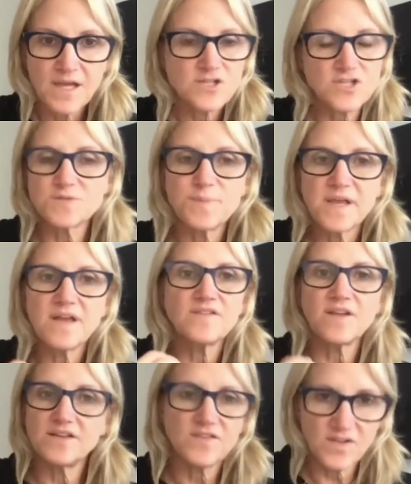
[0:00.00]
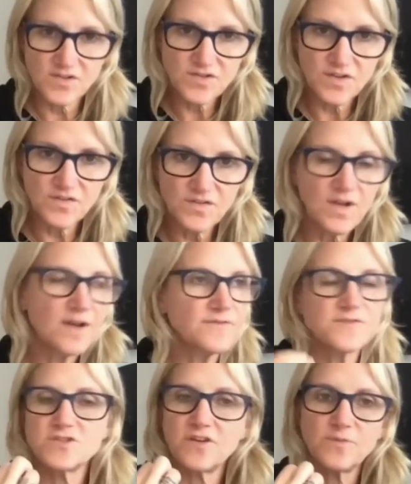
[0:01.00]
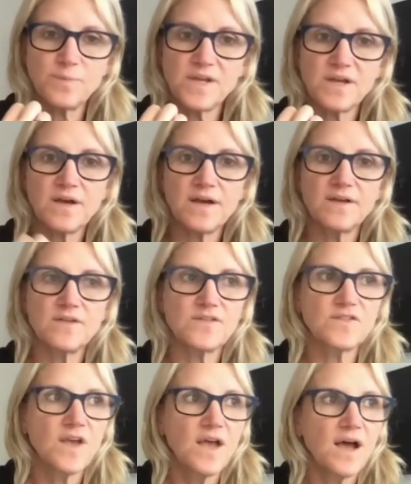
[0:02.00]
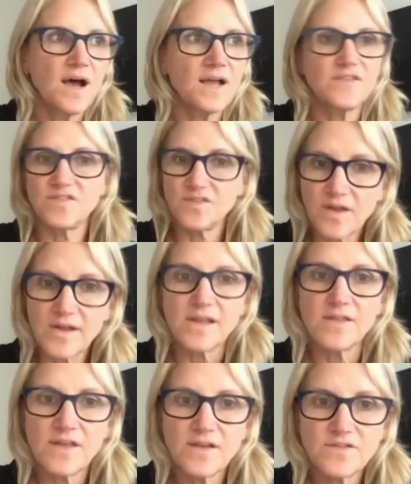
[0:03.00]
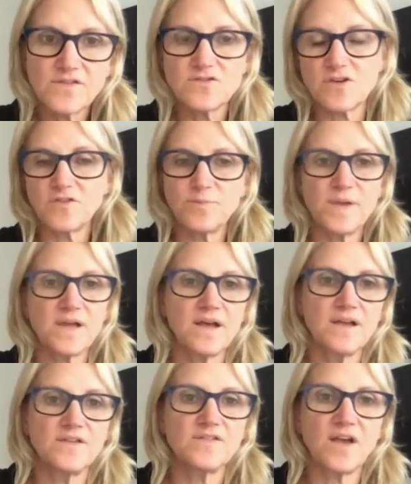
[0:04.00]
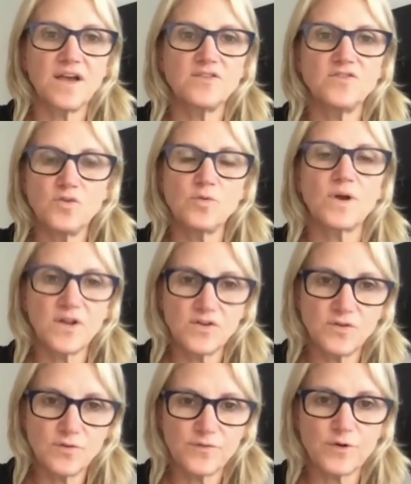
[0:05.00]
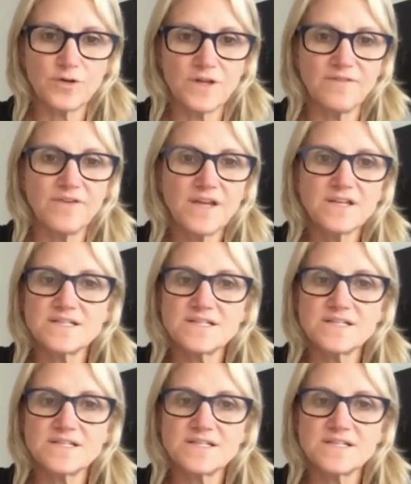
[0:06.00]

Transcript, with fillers: Just because I teach this stuff, just because I study this, just because I do what I do for a living,